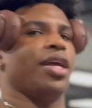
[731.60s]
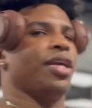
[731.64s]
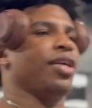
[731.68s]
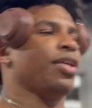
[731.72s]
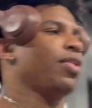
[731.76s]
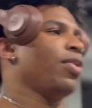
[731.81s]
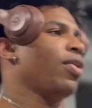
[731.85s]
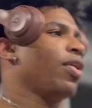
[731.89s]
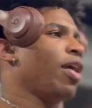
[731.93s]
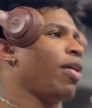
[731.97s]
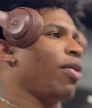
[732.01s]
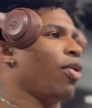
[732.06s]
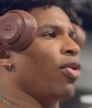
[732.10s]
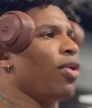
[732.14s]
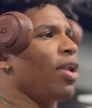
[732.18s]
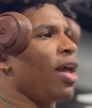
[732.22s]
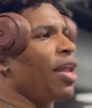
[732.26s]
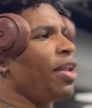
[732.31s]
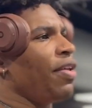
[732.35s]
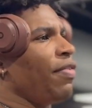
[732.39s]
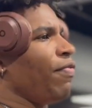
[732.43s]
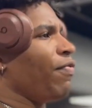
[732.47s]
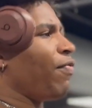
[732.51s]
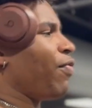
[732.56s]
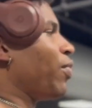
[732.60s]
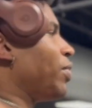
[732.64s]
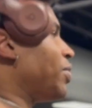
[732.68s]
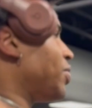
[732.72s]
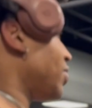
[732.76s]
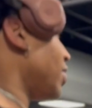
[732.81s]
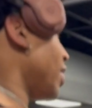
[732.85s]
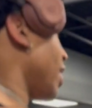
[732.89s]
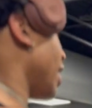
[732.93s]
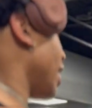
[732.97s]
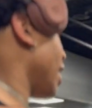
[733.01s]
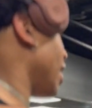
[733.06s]
you know, or not even first
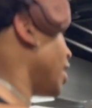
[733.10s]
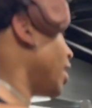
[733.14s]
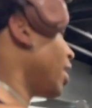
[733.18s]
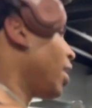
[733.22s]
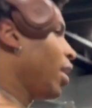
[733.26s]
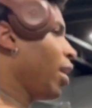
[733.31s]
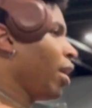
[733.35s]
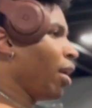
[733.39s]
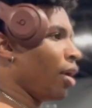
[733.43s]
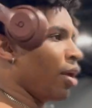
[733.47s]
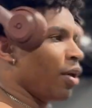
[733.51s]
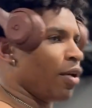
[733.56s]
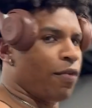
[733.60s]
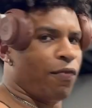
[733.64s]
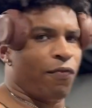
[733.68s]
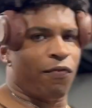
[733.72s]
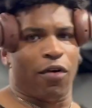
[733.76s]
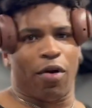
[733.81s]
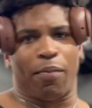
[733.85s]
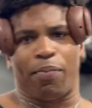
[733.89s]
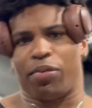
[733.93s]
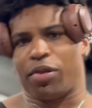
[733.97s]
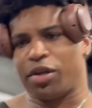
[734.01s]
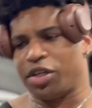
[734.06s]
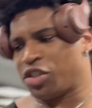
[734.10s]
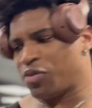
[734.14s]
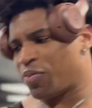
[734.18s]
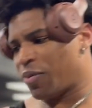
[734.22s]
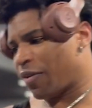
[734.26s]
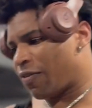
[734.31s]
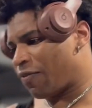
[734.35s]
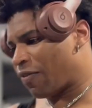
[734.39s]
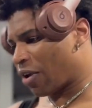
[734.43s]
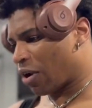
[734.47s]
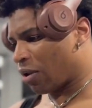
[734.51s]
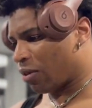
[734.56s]
set, foot placement
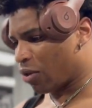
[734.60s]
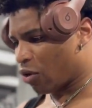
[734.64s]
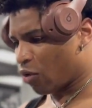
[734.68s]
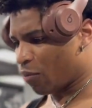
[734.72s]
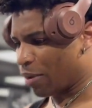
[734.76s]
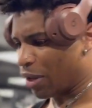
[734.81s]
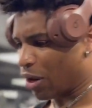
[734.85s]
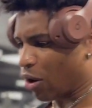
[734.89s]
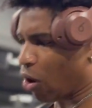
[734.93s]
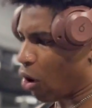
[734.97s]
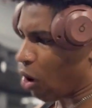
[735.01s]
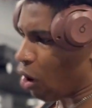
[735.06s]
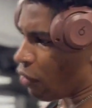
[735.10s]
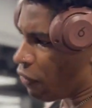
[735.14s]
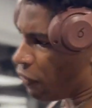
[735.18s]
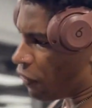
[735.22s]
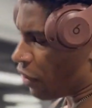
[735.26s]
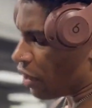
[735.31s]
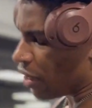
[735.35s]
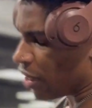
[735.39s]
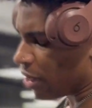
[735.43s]
felt a little bit off.